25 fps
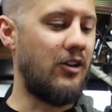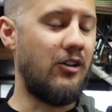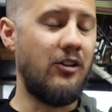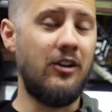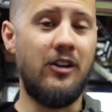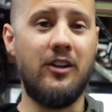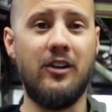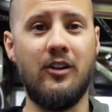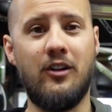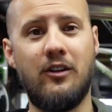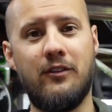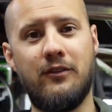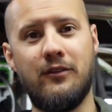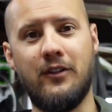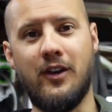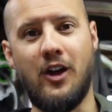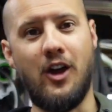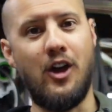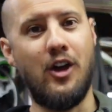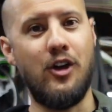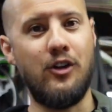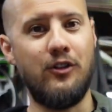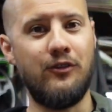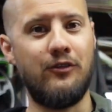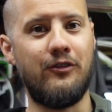on and off
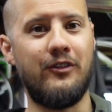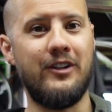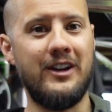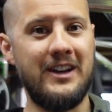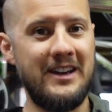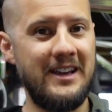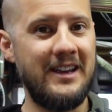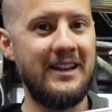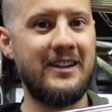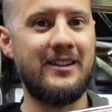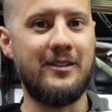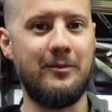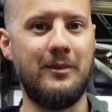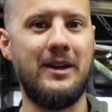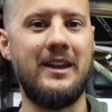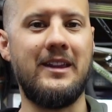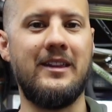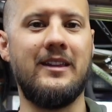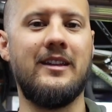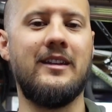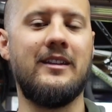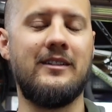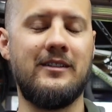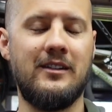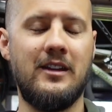over a year to make
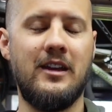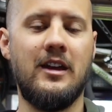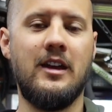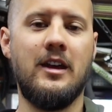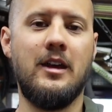this,